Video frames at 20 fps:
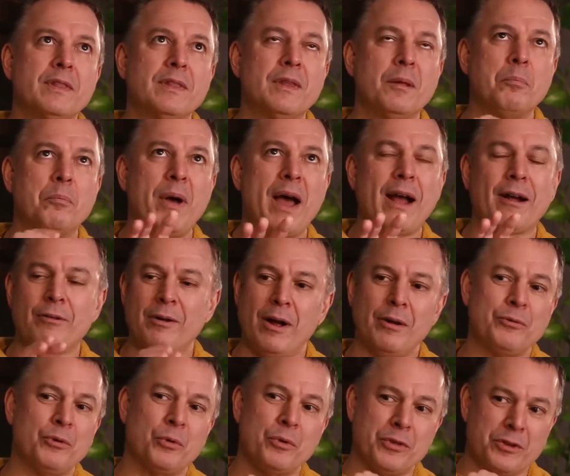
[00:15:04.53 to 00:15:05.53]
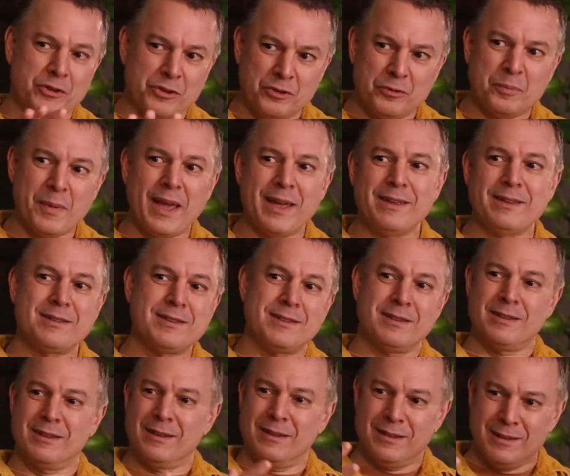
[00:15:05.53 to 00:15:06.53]
the background or the
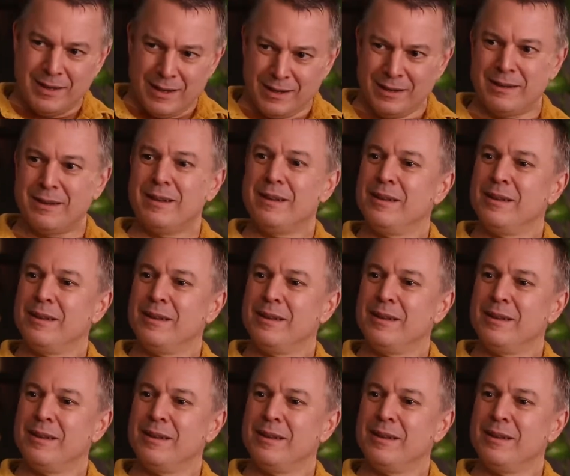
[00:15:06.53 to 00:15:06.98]
space that